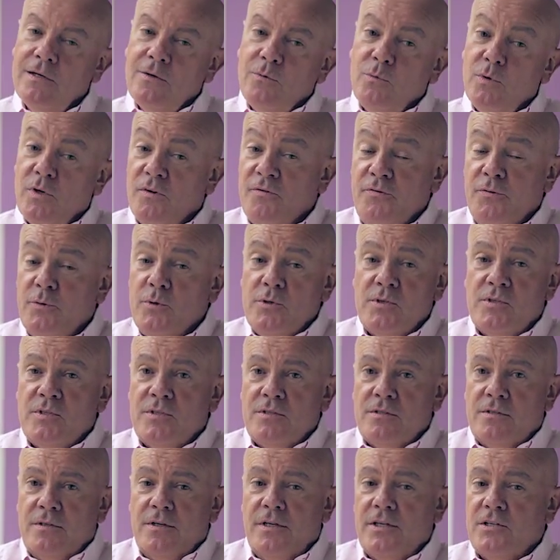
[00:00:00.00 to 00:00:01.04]

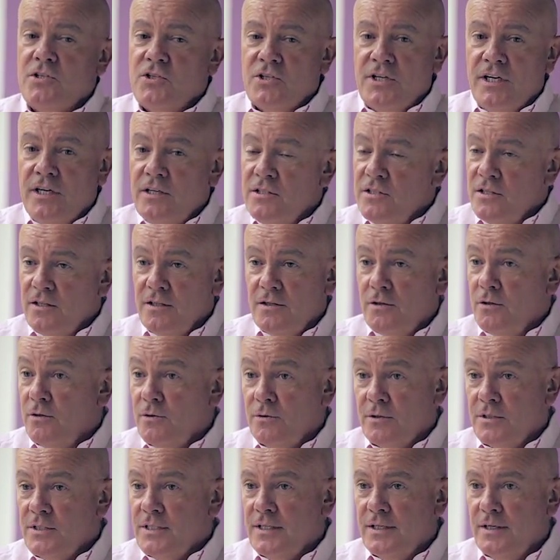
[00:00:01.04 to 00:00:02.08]
Workforce is changing all
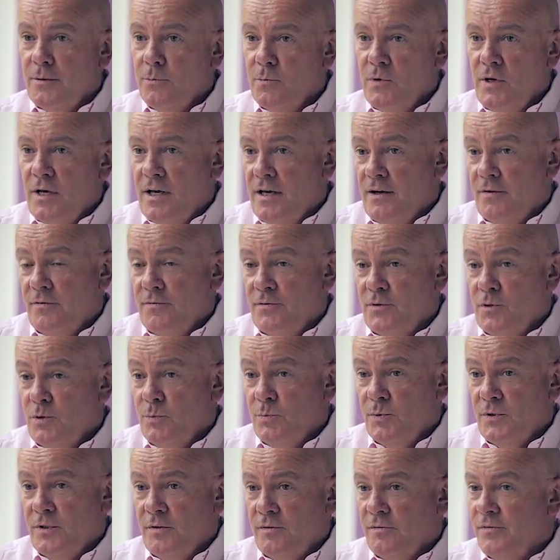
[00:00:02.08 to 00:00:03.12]
the time. We have
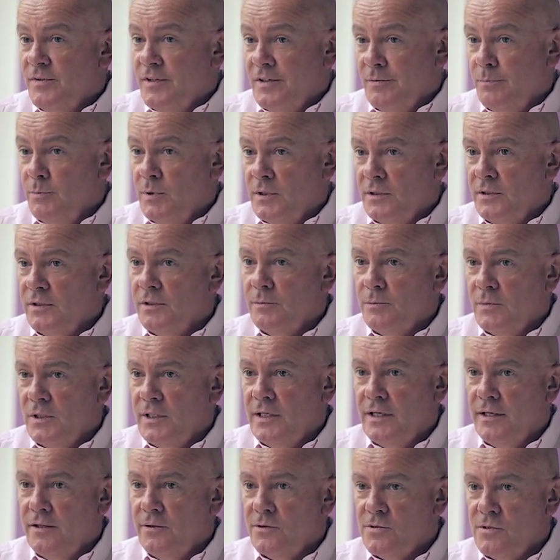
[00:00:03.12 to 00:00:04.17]
2.5 billion
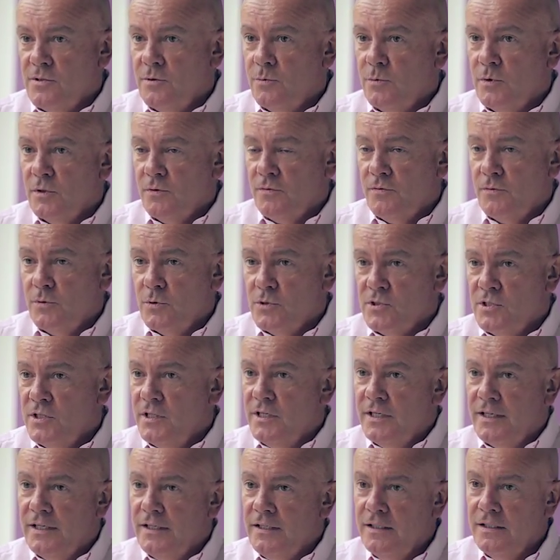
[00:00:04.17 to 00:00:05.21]
millennials in the workforce
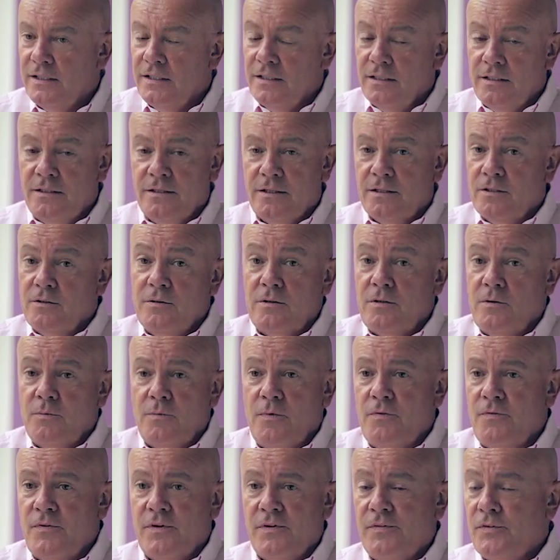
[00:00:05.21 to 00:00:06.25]
today. None of them
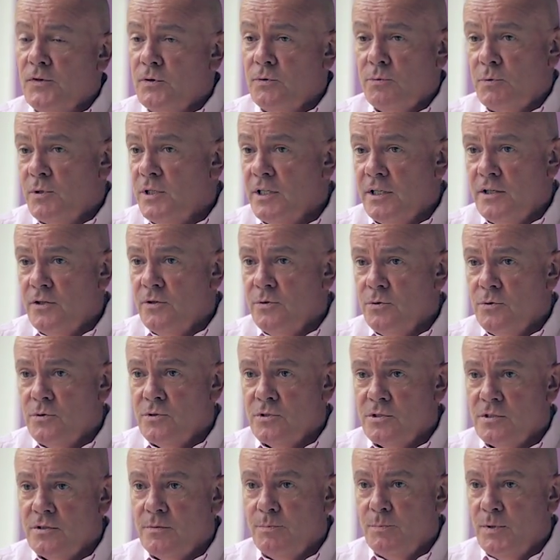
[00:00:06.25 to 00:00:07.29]
have ever really
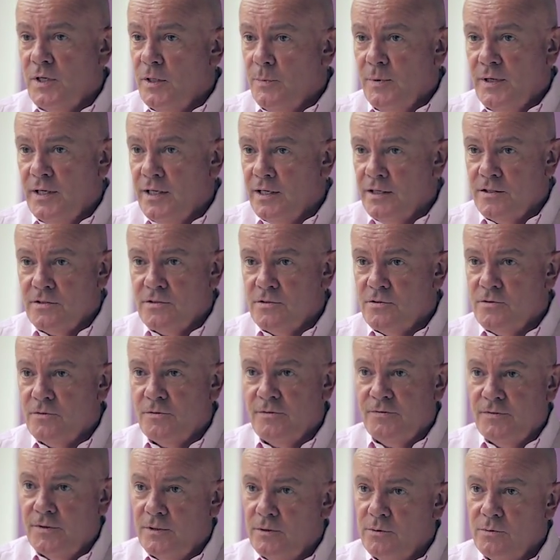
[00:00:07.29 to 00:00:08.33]
used PBXs or
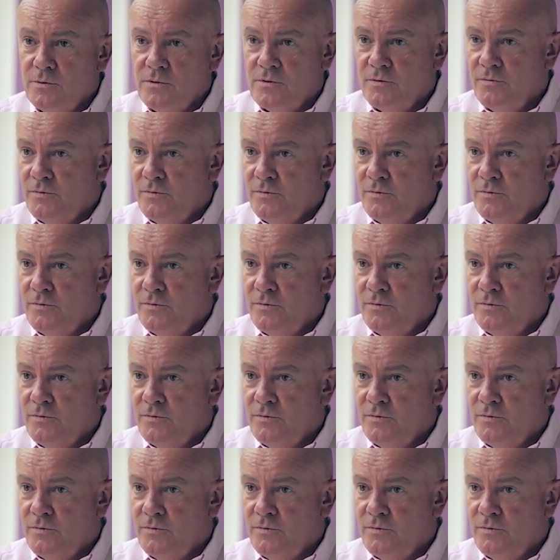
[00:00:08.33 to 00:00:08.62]
phones or